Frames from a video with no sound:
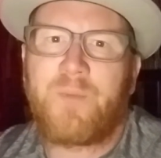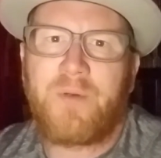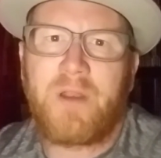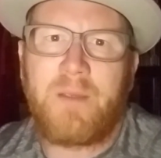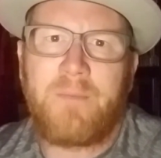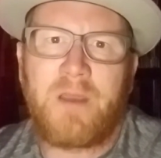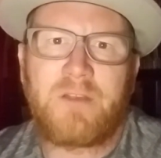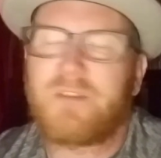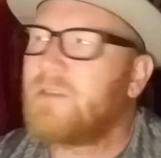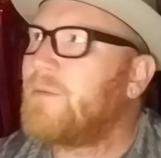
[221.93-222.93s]
pretty
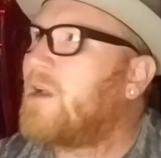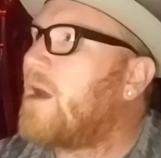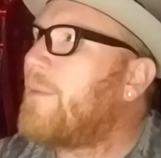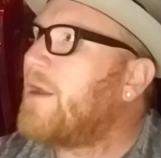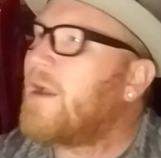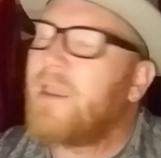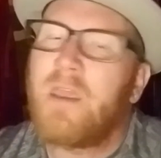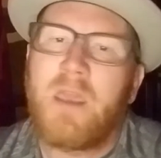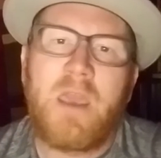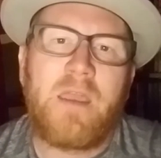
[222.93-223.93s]
much, something caught my eye.
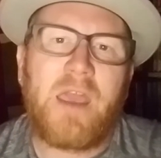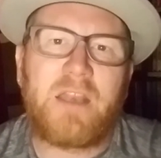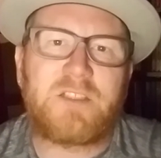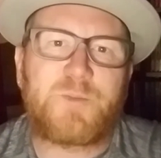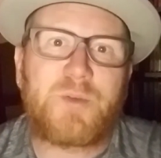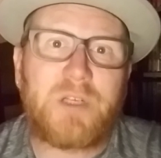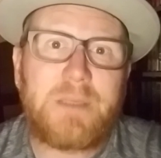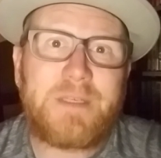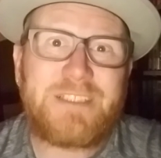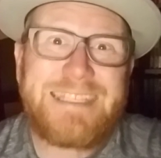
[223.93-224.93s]
That is
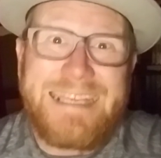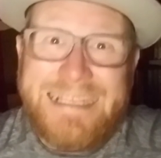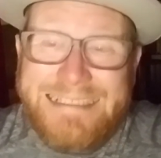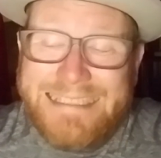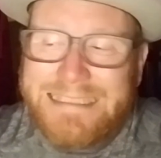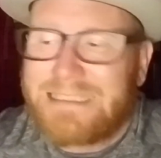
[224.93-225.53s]
pretty much it